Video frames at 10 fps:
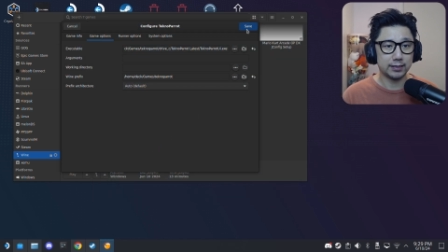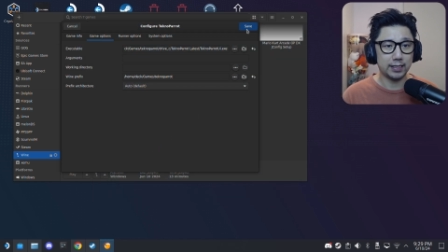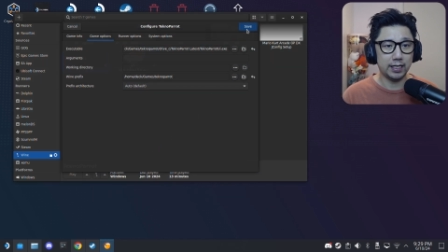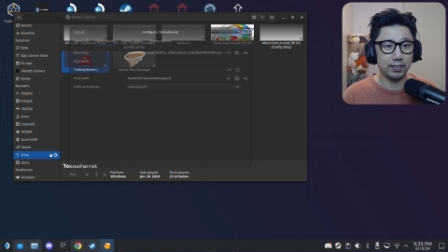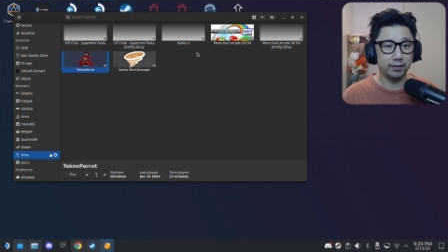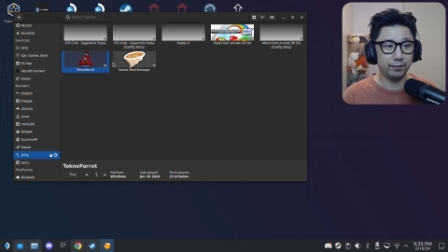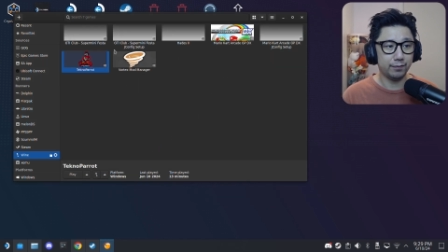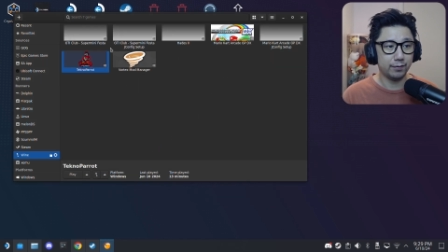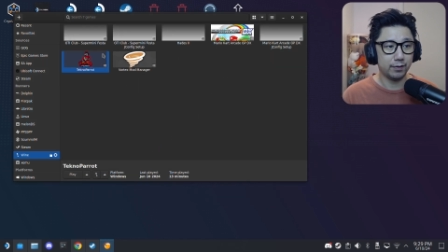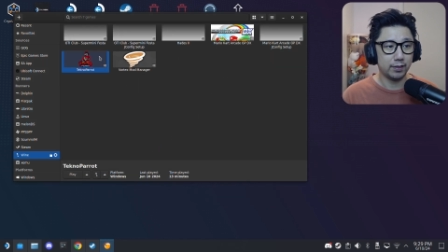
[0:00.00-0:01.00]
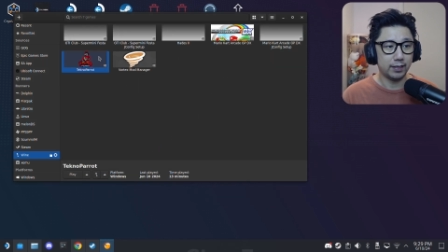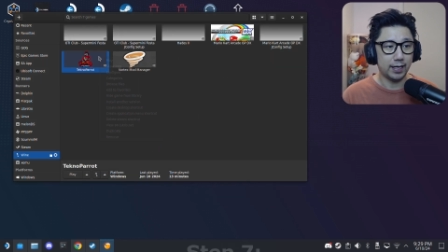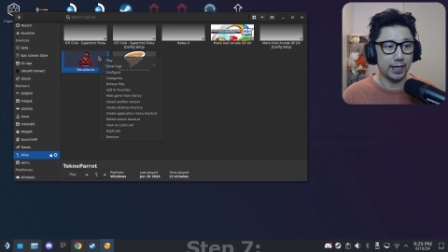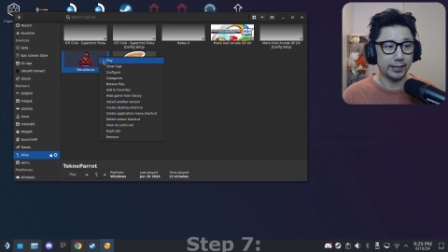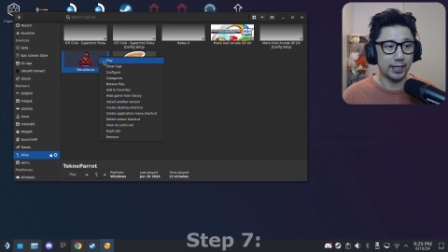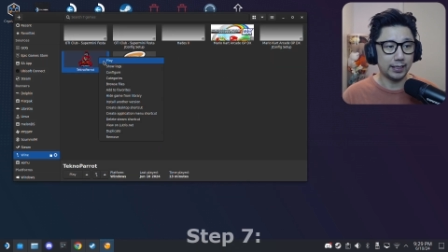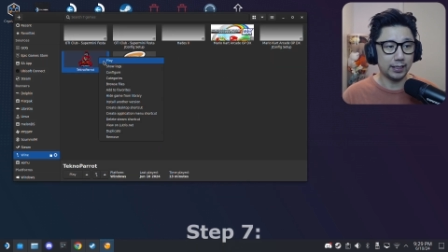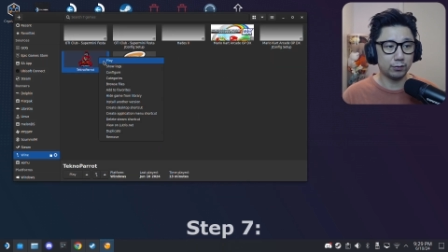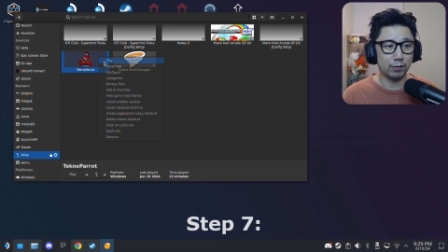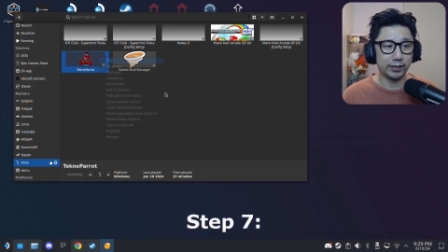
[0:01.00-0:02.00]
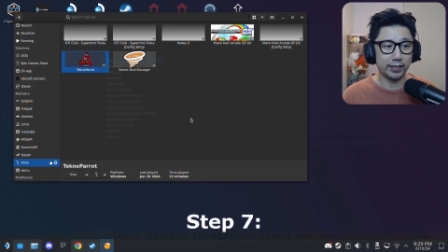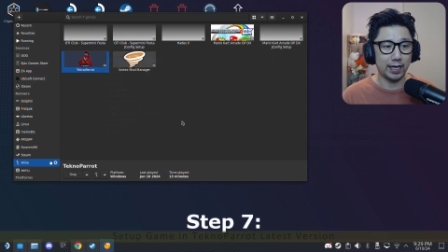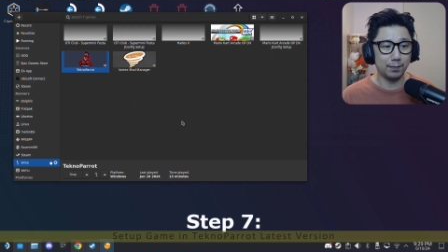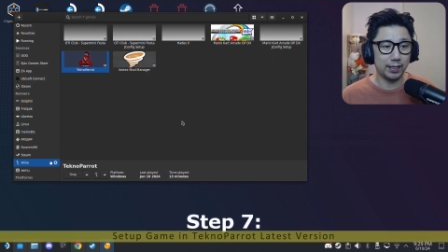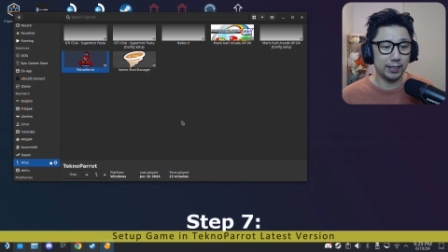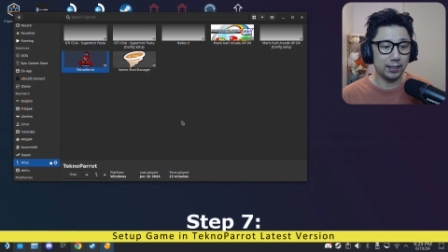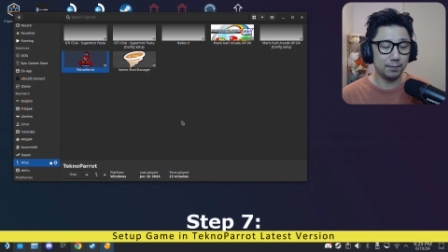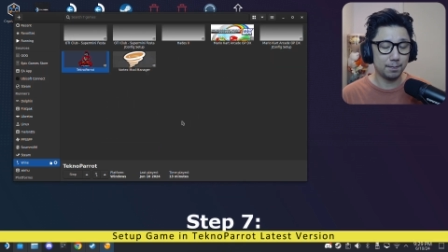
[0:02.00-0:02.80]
Save. And then let's run the emulator.